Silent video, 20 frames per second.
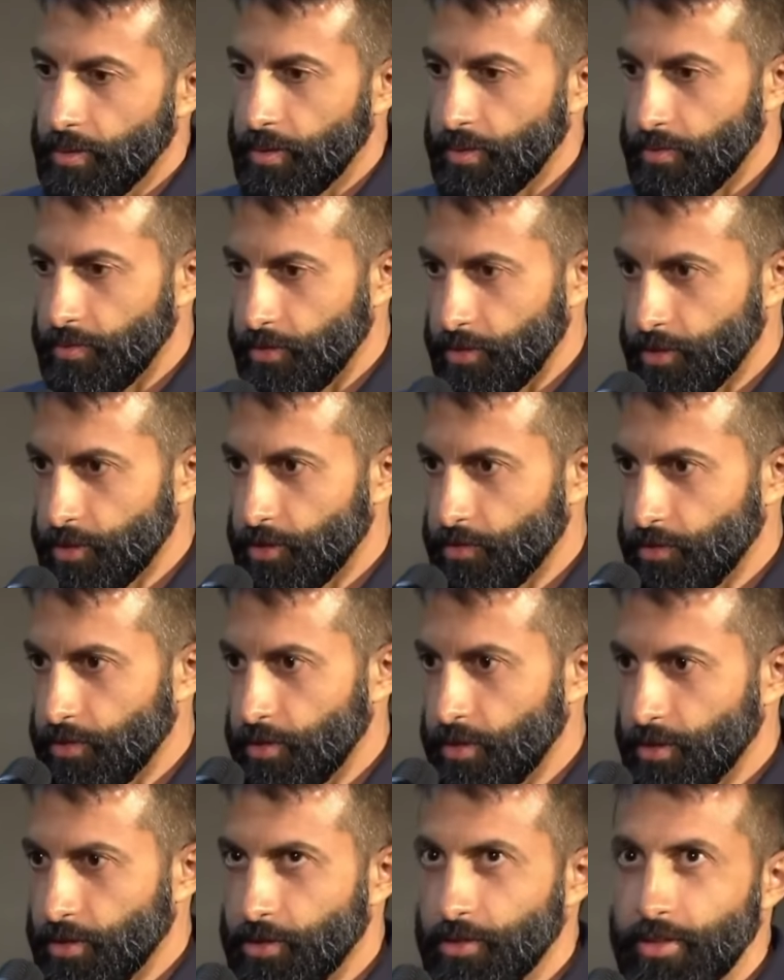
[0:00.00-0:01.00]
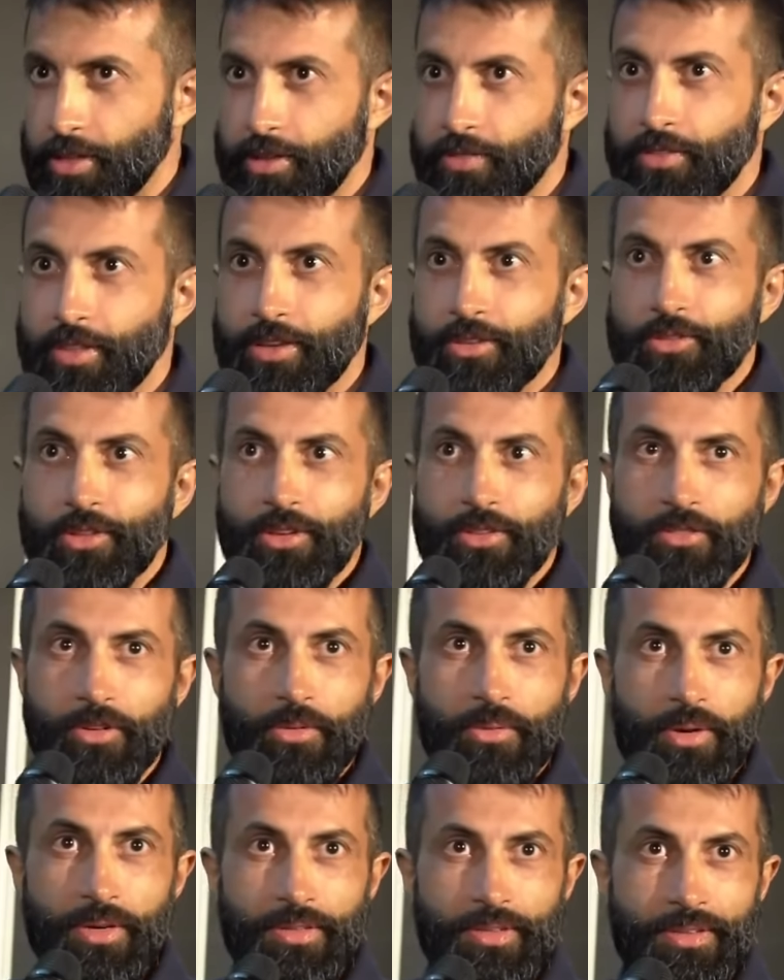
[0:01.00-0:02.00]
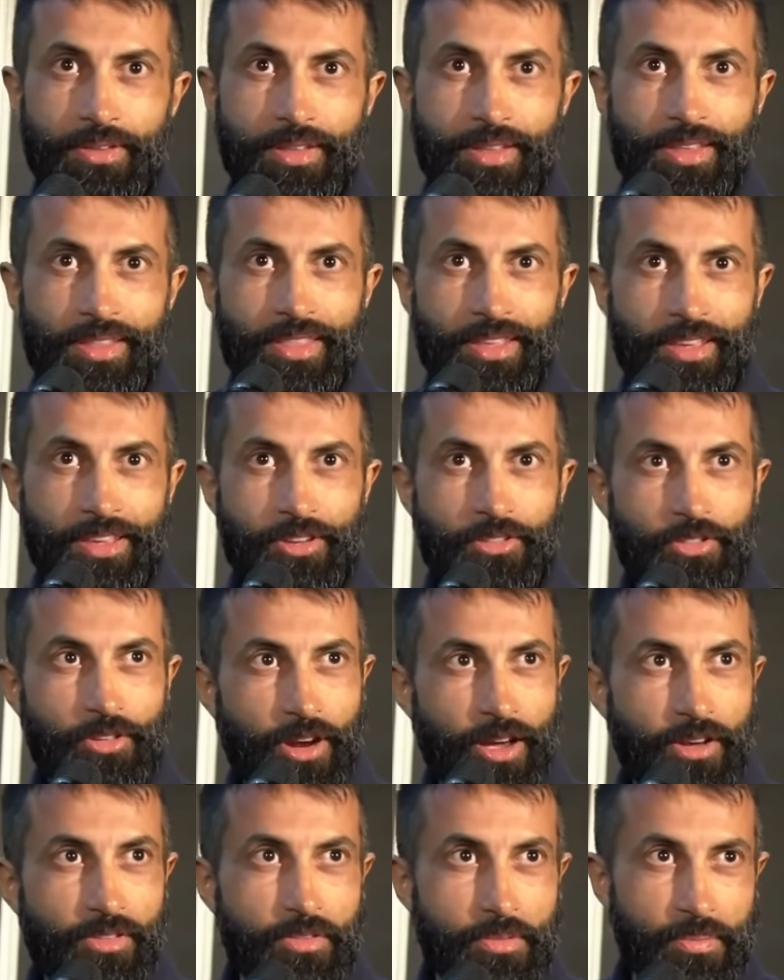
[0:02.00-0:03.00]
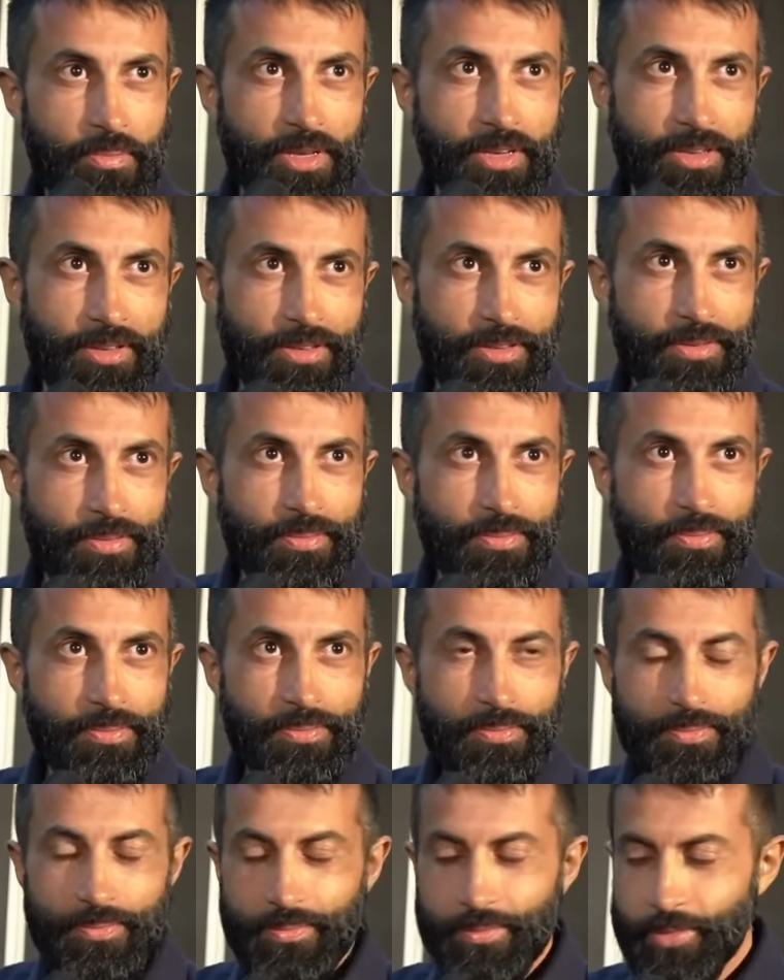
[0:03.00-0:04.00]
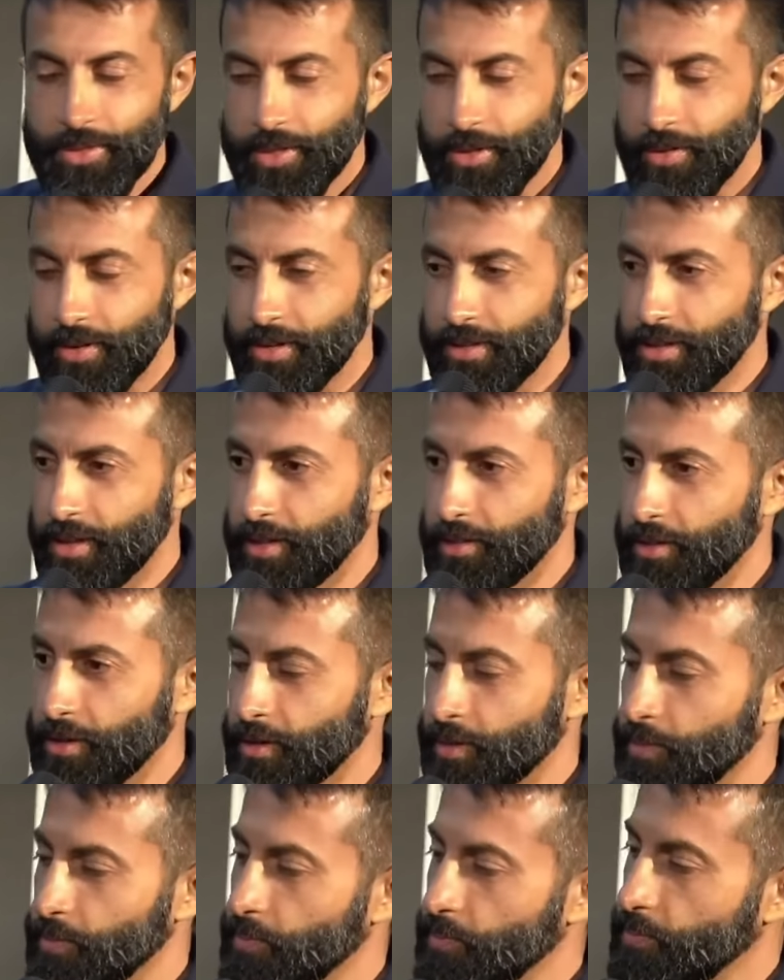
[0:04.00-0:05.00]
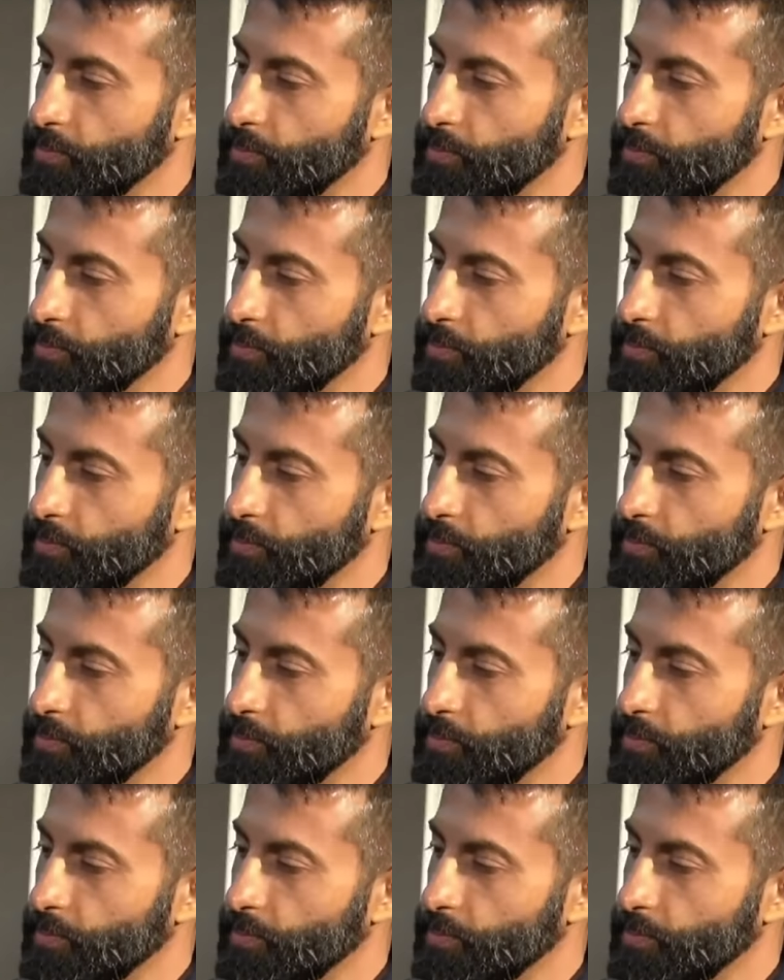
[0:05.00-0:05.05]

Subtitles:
Well, first of all, good evening to everyone, and thank you for having me. It's a great honor.